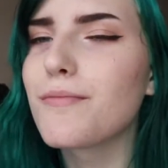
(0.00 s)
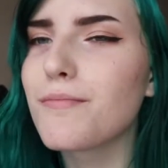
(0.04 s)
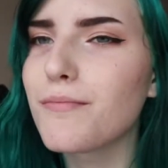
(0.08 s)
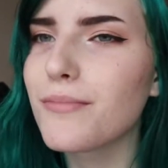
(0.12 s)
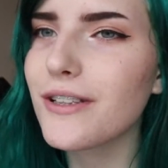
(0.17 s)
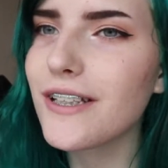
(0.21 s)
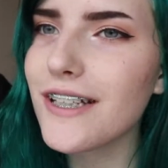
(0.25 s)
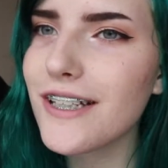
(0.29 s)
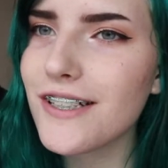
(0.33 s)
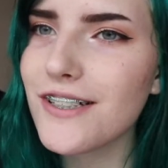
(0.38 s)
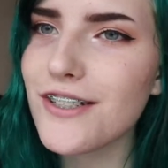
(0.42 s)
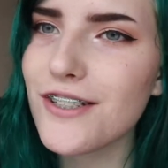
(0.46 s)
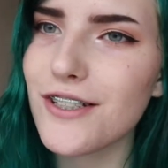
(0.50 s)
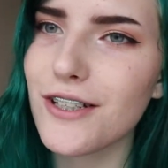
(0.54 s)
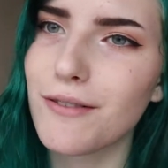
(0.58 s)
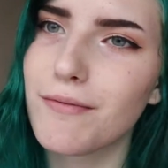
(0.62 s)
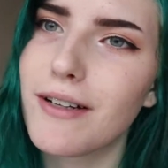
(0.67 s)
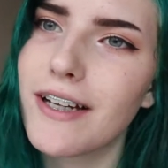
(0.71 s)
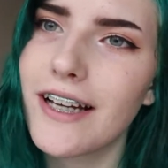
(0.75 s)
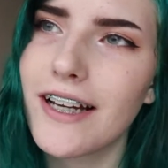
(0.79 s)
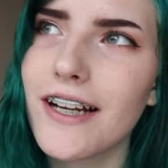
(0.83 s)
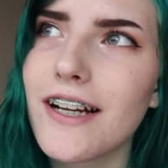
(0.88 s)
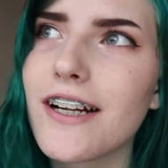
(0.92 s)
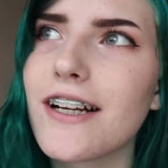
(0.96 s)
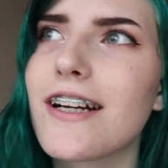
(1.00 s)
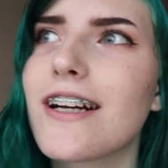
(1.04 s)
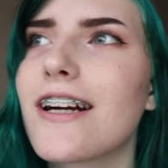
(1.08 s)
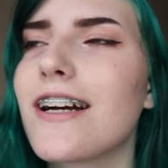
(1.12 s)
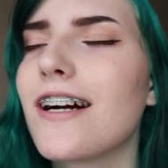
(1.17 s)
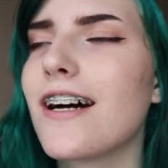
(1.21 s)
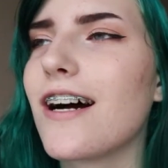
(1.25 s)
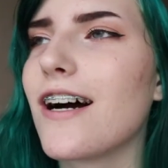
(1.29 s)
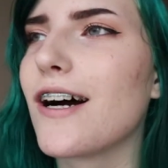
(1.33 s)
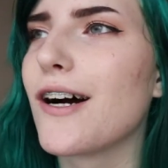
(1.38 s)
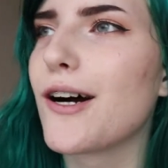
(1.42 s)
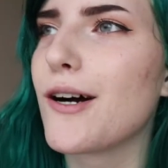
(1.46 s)
bleach my hair.
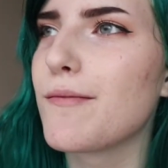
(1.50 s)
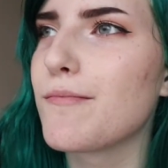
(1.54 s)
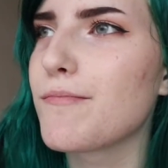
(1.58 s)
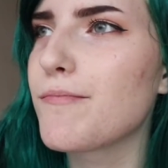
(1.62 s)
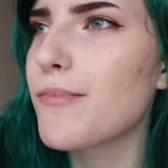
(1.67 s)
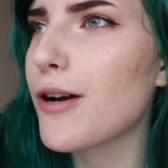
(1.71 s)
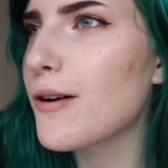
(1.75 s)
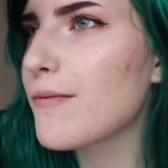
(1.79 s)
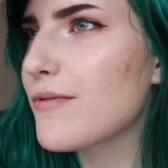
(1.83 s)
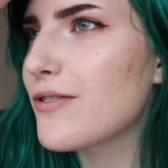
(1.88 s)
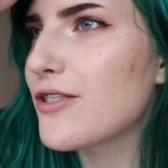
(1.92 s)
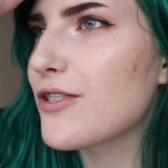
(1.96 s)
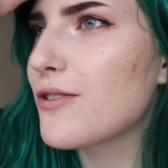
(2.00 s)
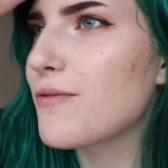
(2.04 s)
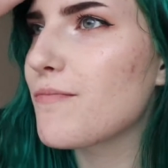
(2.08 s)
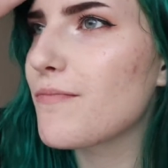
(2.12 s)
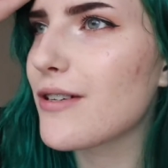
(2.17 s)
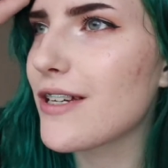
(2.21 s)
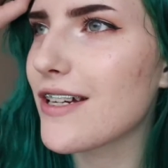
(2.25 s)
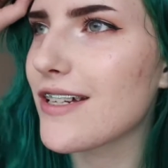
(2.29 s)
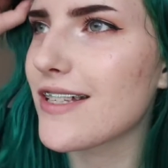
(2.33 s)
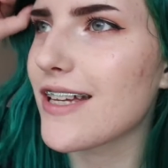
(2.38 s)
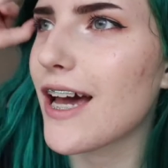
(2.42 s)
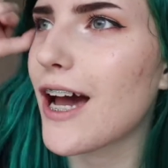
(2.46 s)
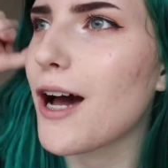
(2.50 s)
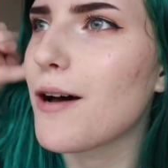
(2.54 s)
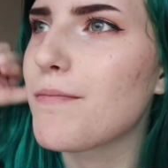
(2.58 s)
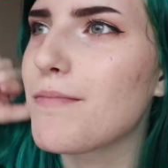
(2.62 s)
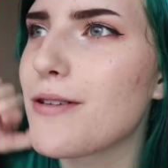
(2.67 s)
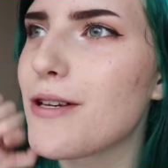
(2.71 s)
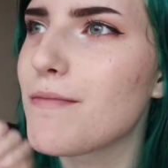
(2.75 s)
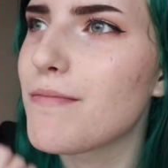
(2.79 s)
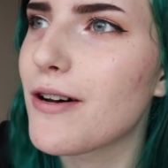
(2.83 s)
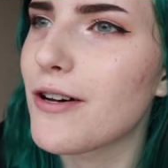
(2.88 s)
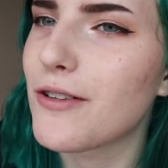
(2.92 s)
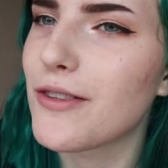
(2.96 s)
Probably shouldn't be as
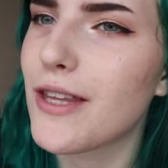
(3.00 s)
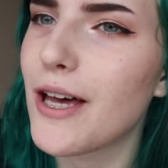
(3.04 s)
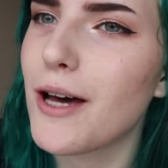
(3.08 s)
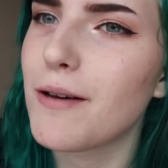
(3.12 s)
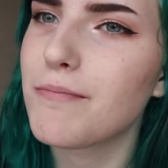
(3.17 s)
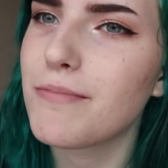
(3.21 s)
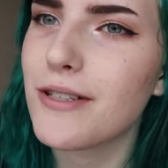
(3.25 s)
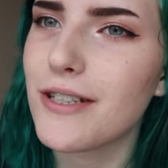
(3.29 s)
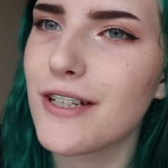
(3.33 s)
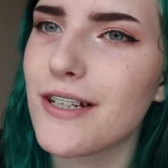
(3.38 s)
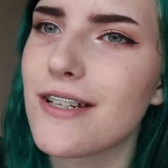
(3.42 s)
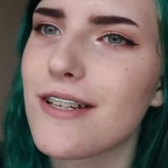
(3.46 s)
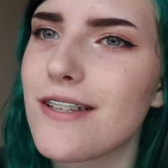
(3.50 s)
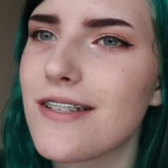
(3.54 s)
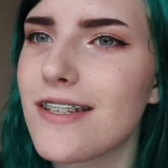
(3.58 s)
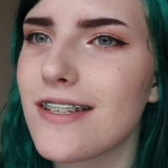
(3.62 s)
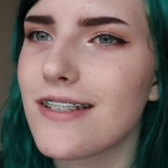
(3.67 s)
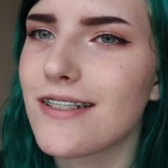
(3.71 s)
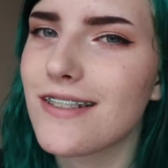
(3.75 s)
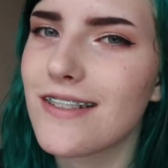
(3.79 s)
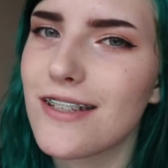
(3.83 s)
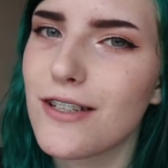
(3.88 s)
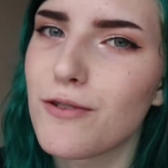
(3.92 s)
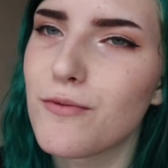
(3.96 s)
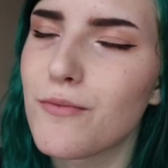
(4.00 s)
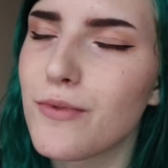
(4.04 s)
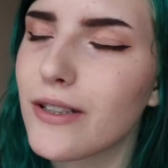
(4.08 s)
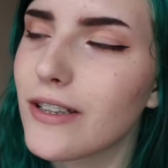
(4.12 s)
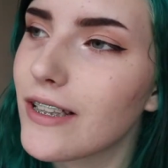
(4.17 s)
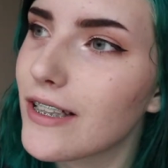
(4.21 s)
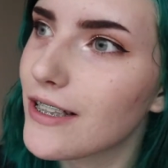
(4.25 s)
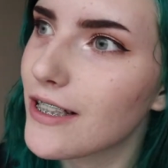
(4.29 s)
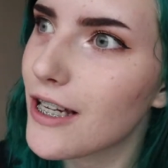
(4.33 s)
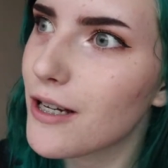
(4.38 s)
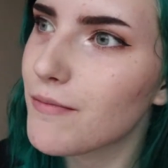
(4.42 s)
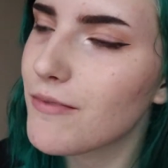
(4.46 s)
happy about that because it can
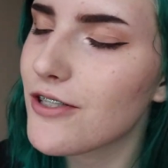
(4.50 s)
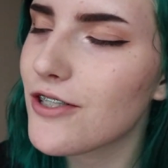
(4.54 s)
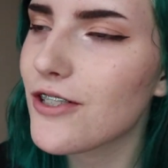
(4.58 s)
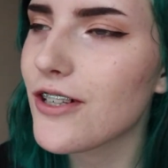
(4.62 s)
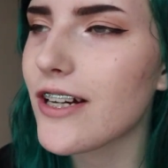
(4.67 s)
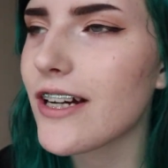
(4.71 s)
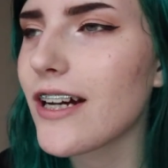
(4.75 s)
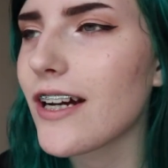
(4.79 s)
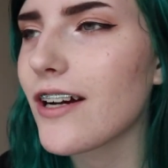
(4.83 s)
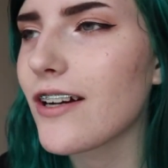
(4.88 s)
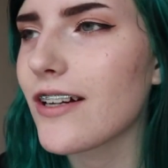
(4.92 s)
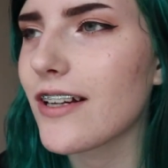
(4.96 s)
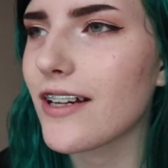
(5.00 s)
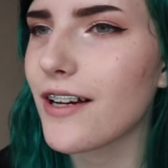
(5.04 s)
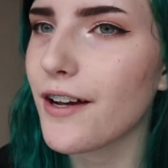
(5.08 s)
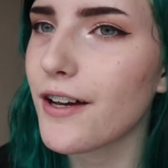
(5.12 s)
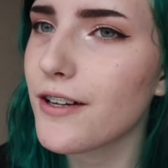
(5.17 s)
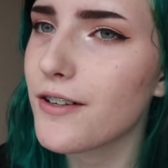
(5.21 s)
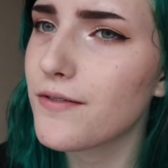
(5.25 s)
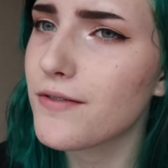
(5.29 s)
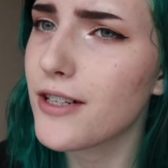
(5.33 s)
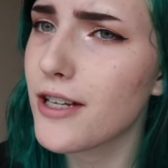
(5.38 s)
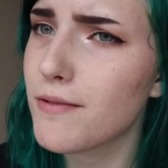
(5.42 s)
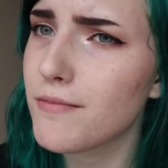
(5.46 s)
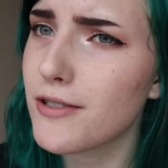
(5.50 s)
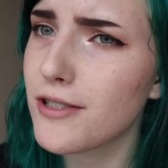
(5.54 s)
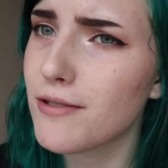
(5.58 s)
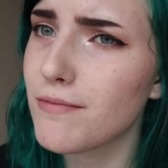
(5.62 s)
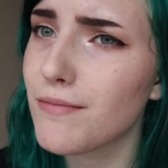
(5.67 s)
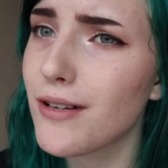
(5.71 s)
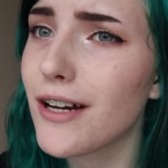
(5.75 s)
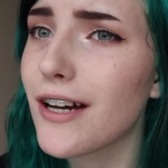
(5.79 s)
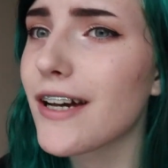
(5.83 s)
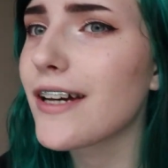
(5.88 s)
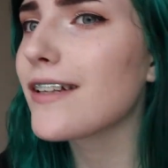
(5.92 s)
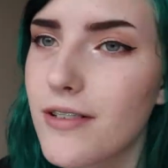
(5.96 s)
really damage your hair, and it kind of damaged
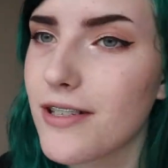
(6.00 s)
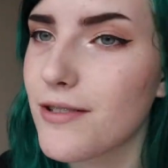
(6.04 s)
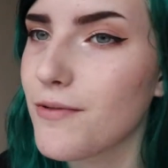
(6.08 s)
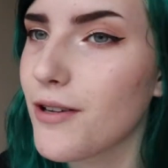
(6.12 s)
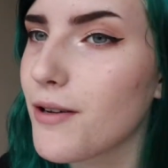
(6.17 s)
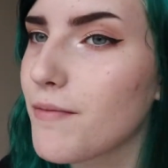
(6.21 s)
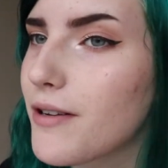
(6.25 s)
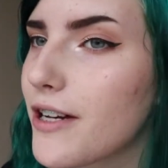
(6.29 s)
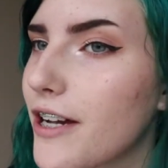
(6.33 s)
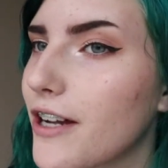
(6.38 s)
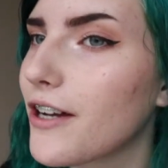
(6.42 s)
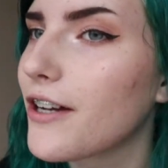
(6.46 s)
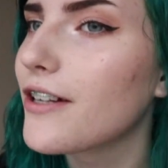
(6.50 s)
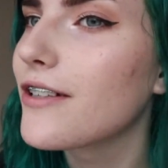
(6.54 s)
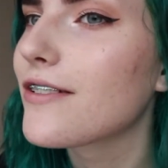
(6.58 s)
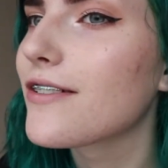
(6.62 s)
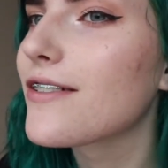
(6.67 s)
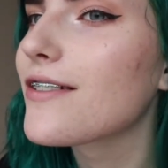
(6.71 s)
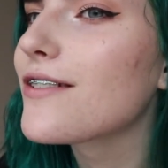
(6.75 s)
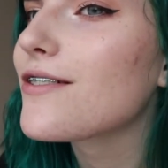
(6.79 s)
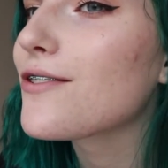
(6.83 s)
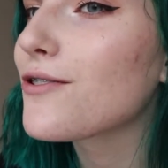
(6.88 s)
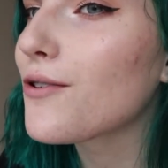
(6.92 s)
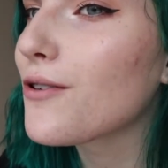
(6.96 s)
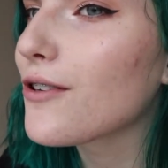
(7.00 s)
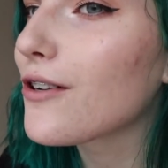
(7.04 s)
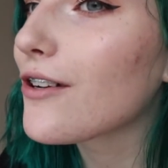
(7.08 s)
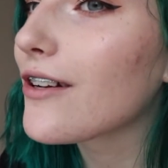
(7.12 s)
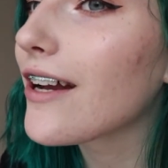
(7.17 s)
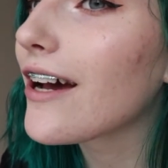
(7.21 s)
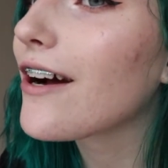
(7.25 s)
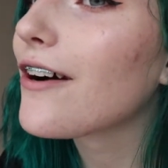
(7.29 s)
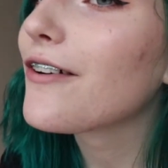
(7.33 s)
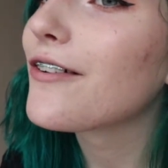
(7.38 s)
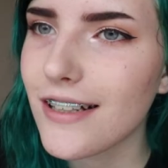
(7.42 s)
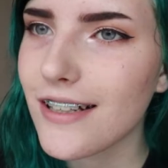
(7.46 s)
mine. That's why my hair is shorter
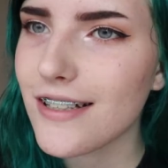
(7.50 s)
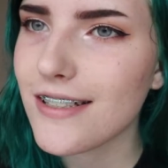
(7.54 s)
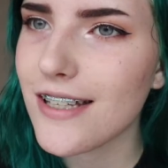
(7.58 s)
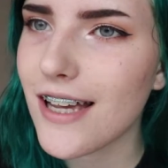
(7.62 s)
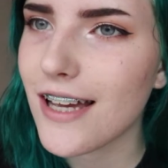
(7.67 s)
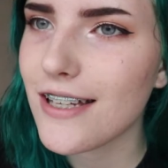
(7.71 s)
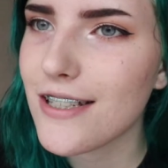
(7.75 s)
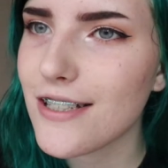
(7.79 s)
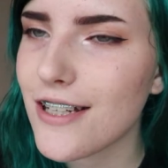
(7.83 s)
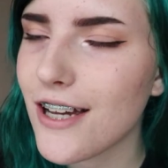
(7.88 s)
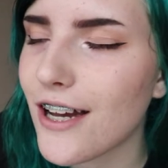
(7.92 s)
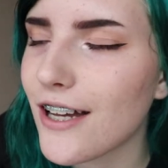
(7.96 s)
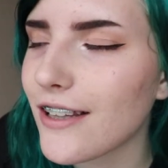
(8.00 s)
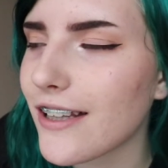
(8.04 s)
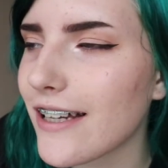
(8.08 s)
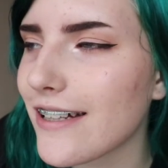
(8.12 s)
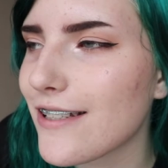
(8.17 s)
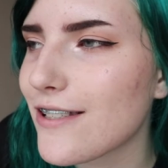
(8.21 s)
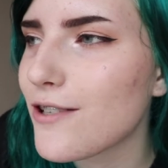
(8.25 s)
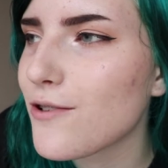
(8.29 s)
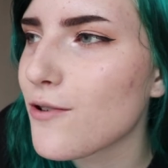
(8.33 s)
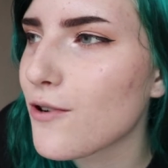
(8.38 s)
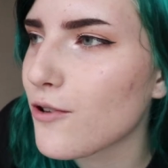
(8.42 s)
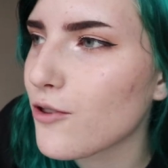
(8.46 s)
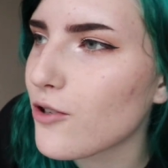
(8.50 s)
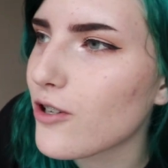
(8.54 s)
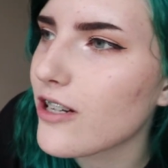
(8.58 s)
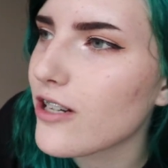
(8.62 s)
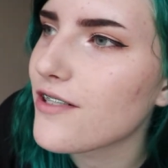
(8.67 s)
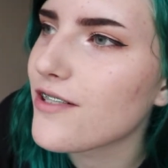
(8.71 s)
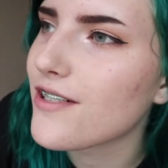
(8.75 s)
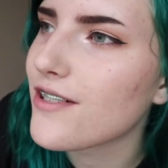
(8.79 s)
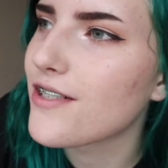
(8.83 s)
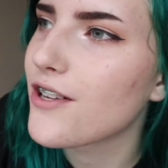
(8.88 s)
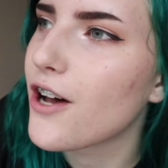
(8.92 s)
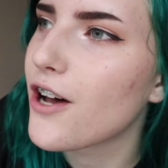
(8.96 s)
now, because I had to cut like 2 or 3
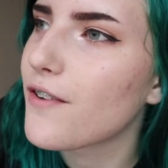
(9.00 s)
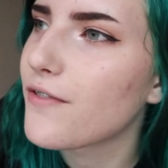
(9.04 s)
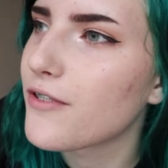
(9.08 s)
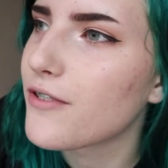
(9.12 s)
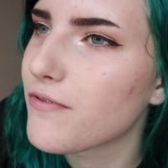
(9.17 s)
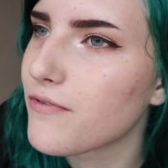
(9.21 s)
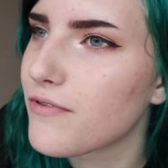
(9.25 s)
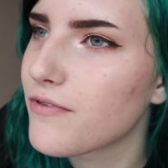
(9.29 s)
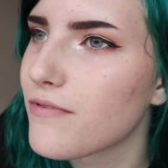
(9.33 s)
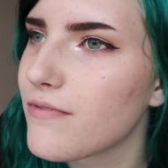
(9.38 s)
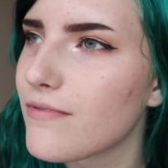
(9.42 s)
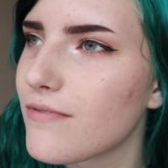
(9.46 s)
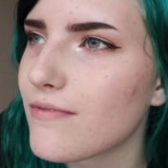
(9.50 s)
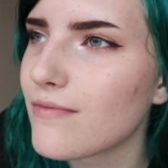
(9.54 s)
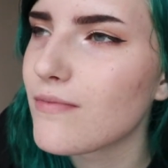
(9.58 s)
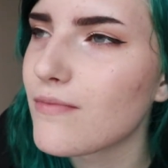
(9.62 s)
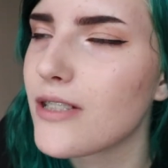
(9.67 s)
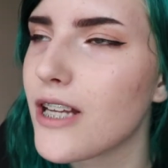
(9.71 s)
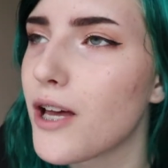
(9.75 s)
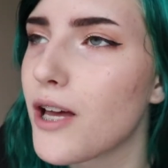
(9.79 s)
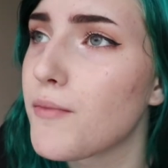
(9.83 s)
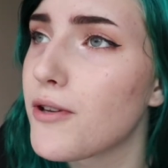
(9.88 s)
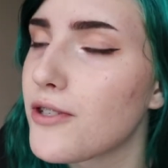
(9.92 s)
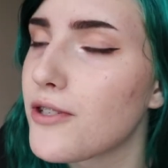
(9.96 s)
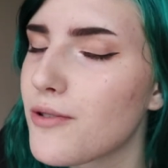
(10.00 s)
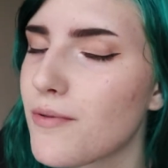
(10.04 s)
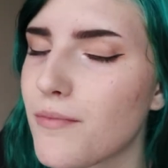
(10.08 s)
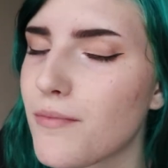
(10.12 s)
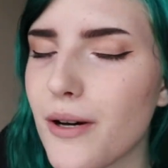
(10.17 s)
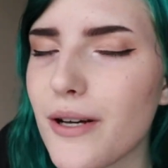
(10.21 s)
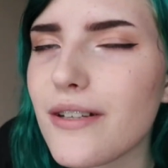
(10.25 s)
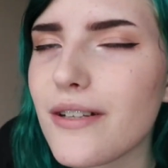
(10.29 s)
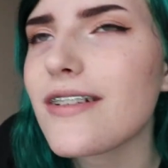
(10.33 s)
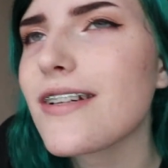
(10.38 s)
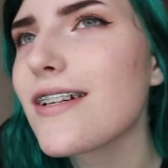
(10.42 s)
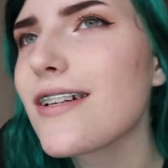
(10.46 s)
inches off of damage,
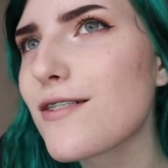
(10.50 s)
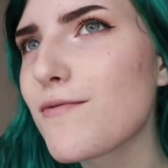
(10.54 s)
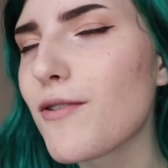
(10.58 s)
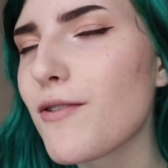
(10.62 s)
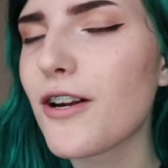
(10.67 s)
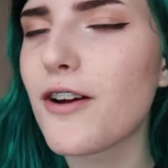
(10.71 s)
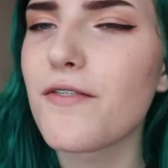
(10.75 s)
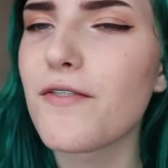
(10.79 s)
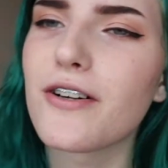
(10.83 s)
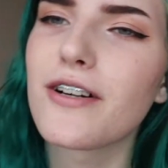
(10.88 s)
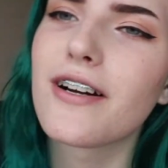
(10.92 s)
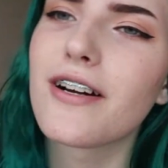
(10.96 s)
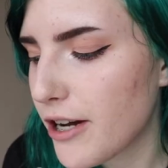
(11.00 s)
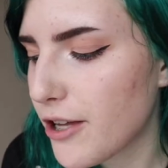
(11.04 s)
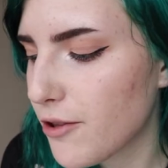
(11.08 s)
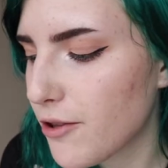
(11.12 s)
but it's whatever.